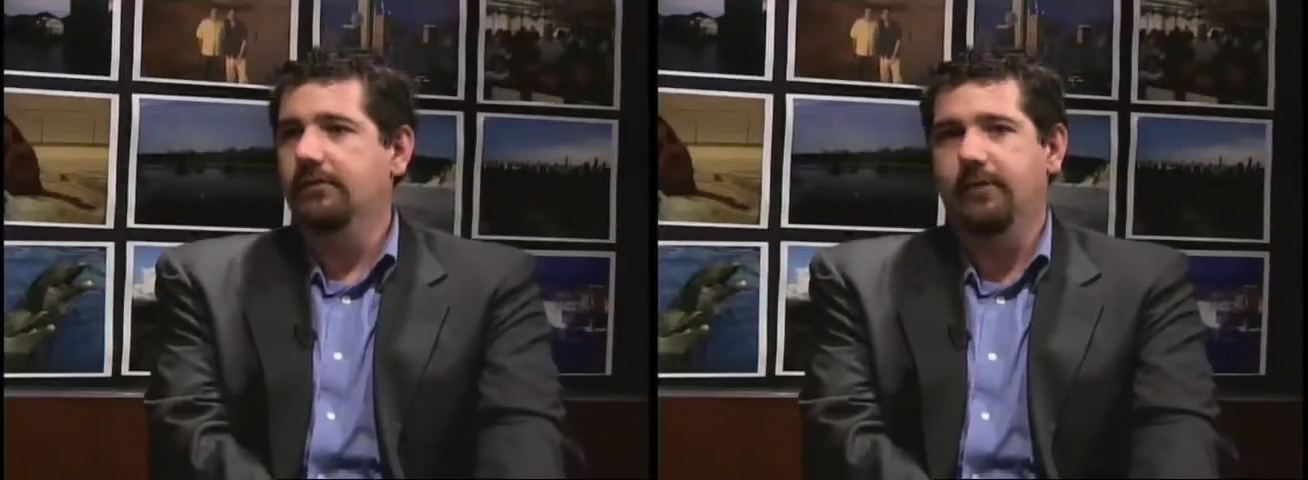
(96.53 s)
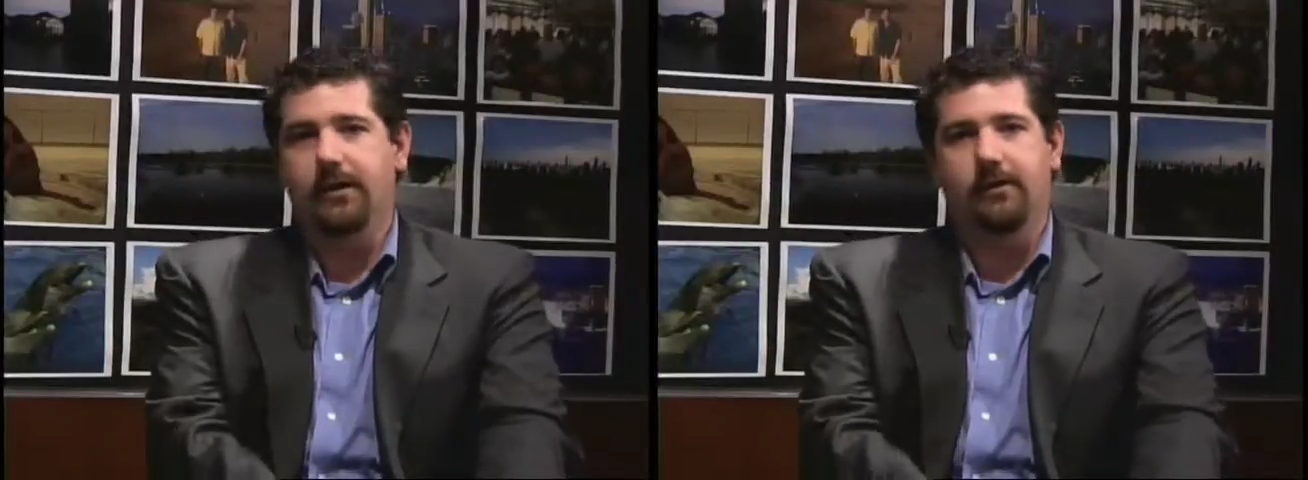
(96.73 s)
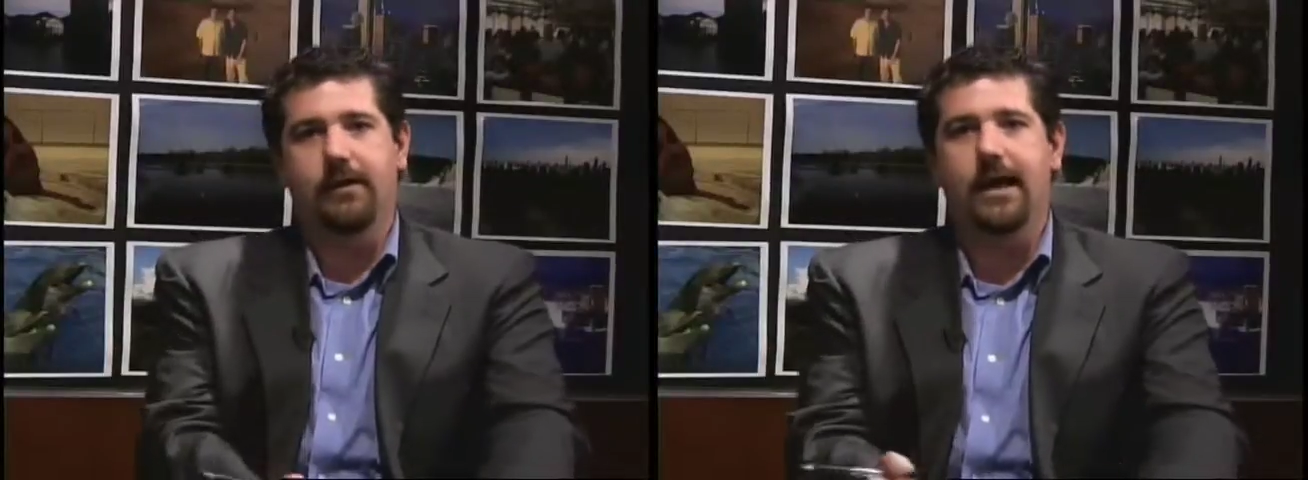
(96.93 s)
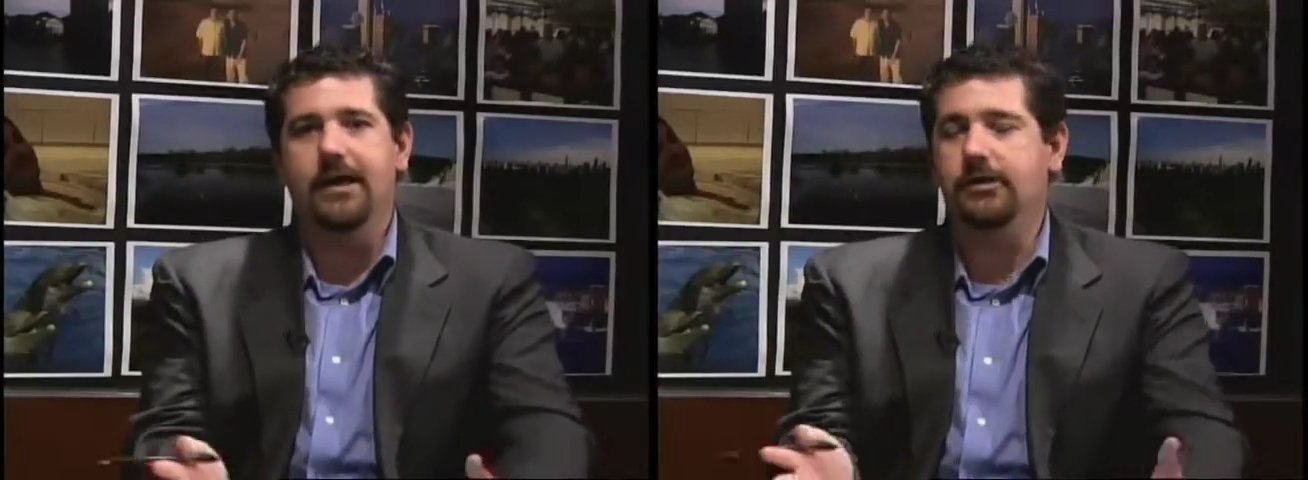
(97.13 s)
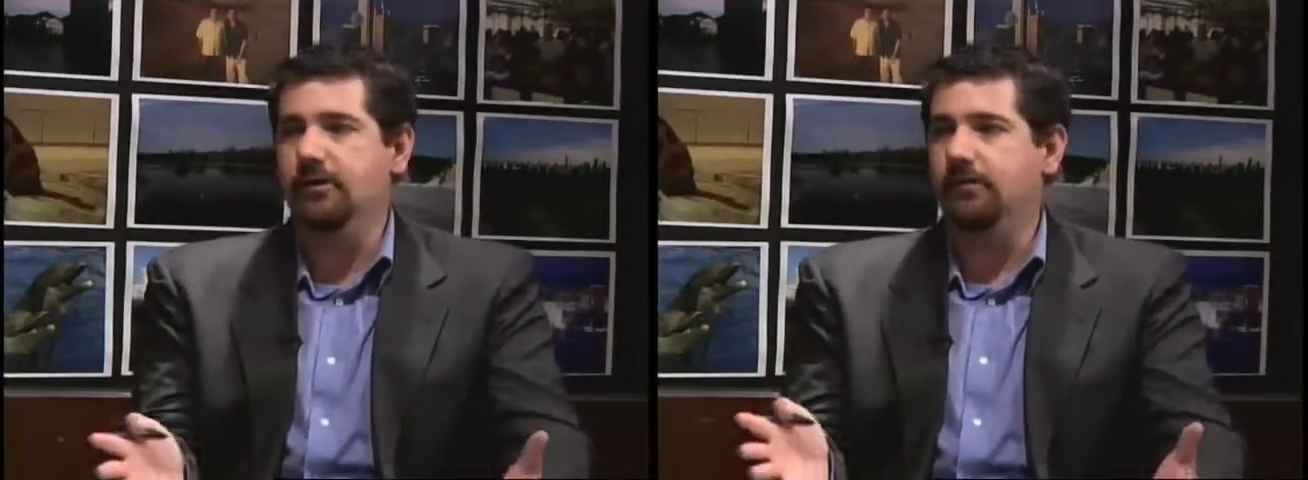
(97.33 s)
but, you know, the
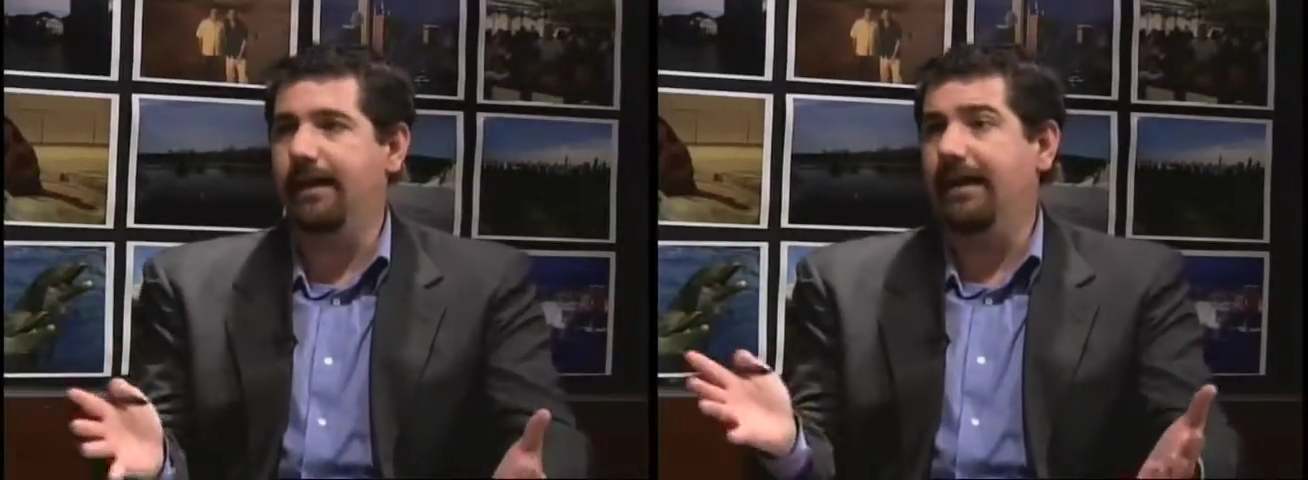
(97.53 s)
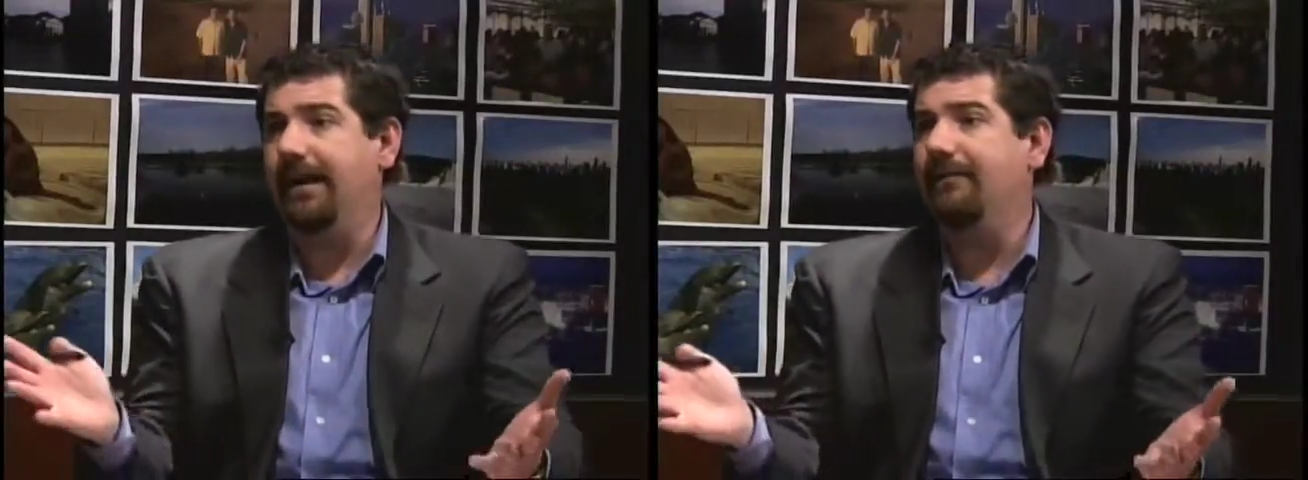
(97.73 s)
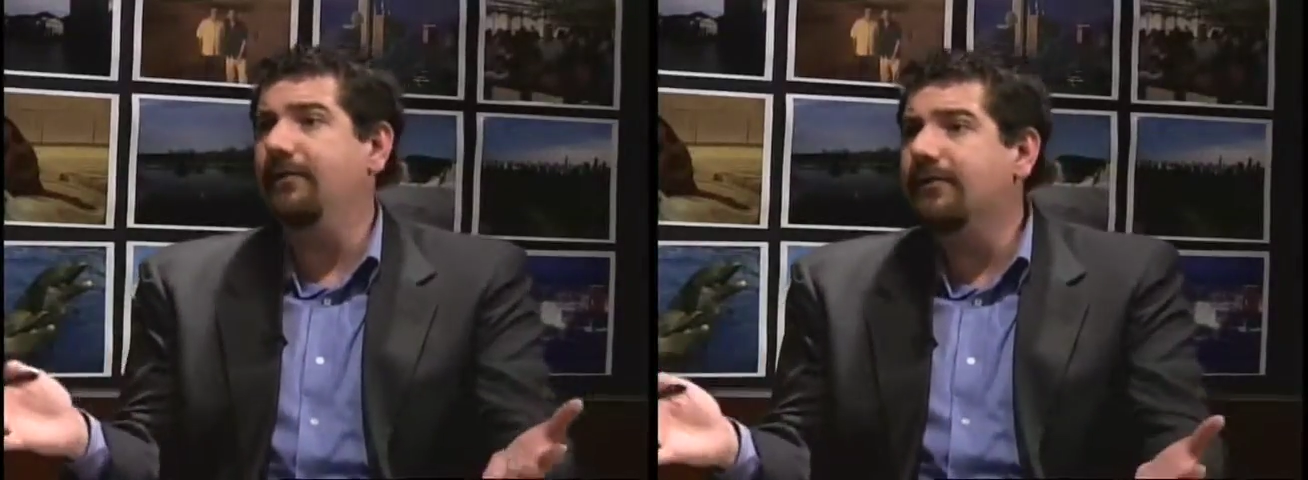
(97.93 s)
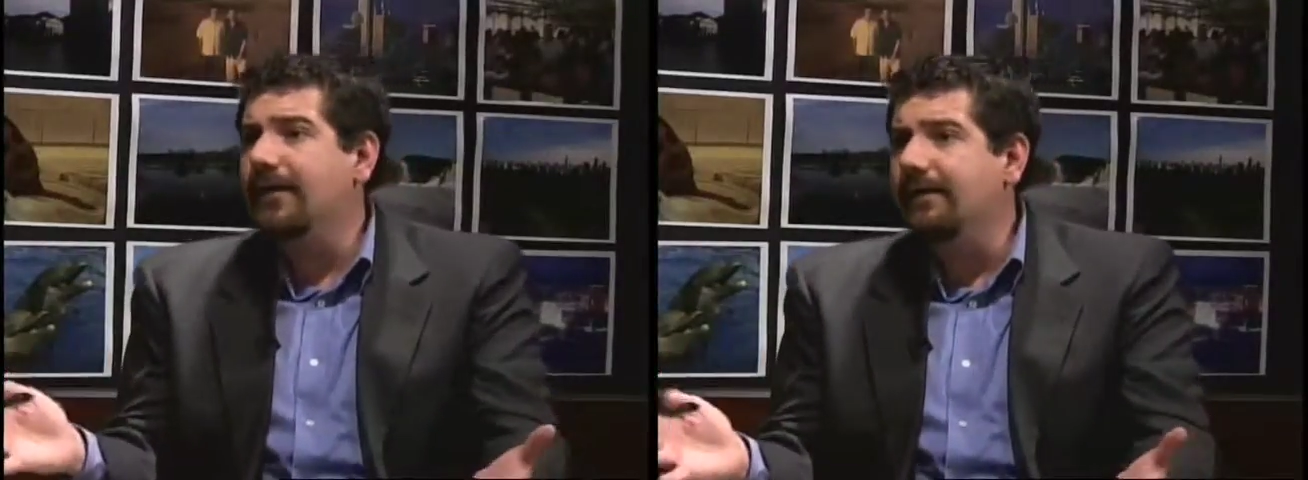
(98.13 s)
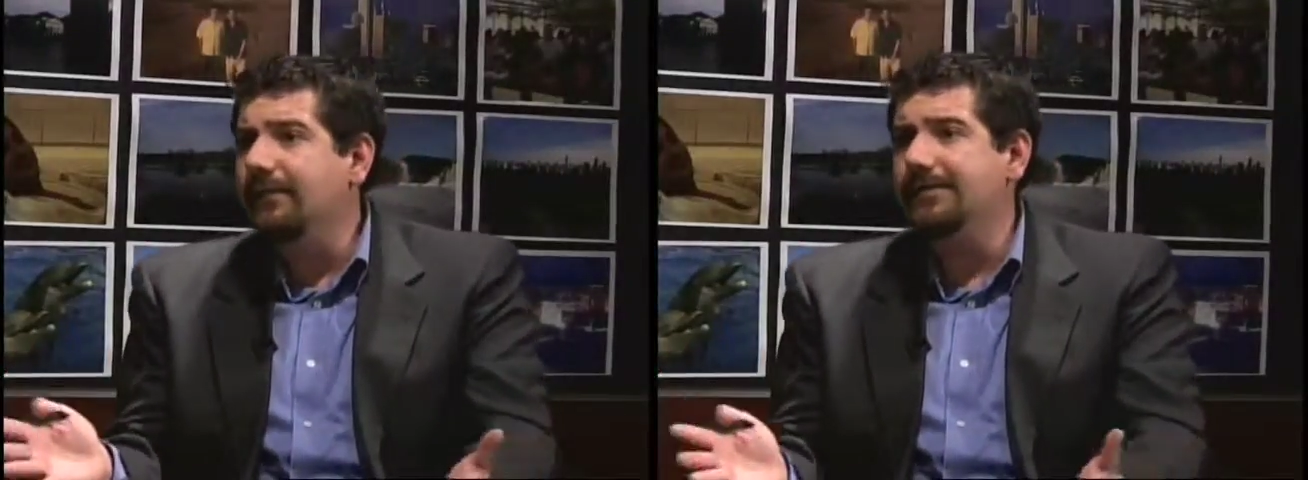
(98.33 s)
National Ballet
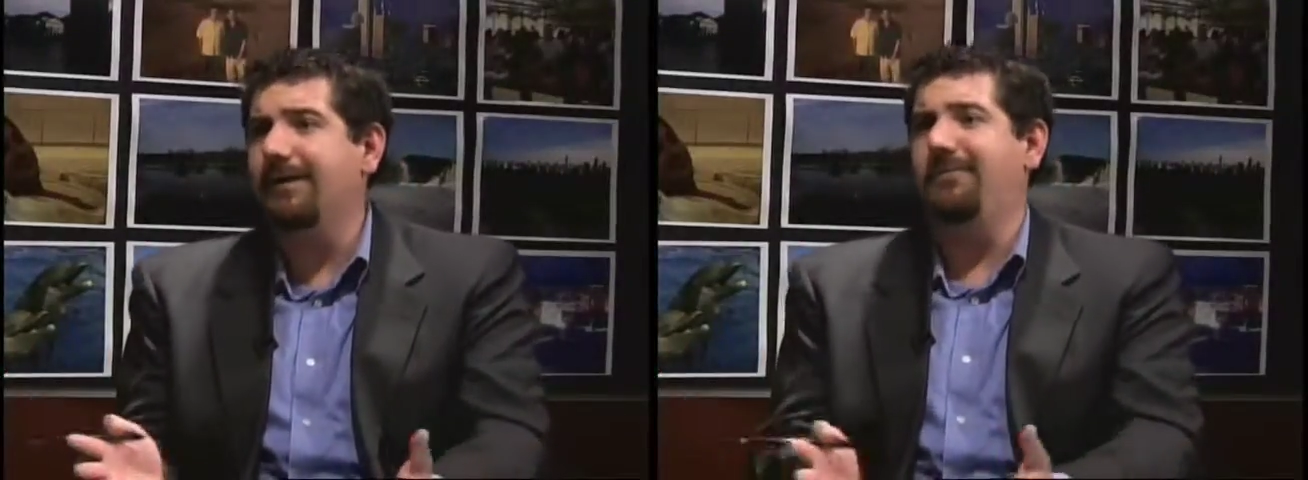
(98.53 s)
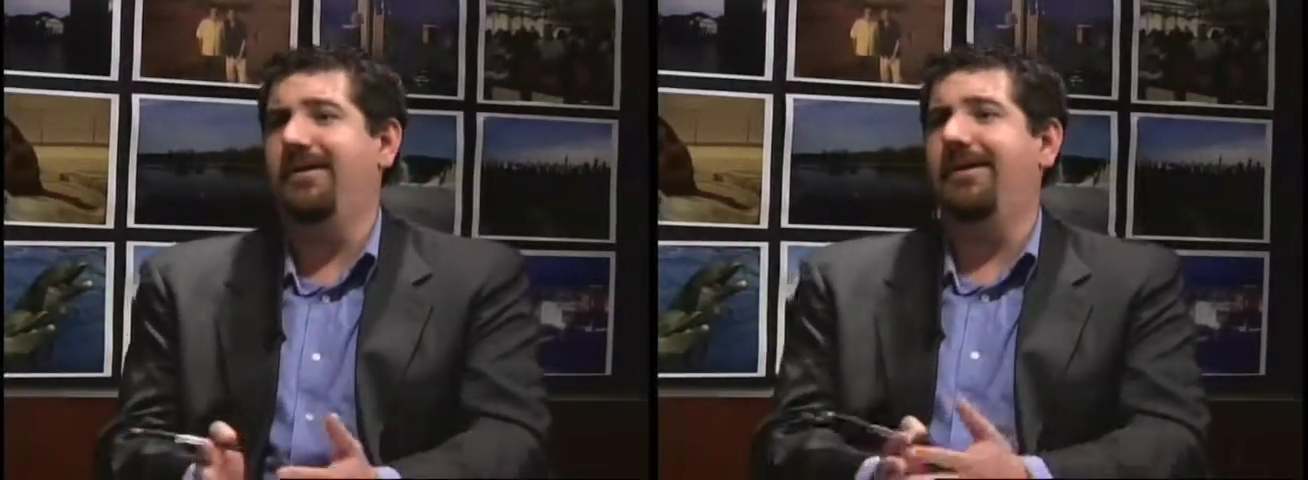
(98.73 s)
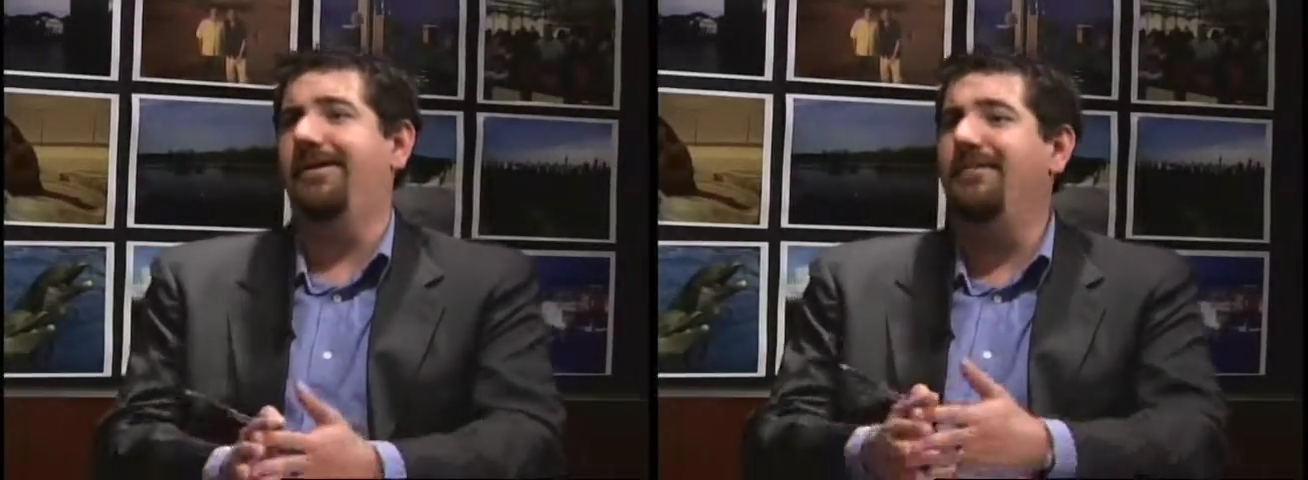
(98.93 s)
Museum is up there.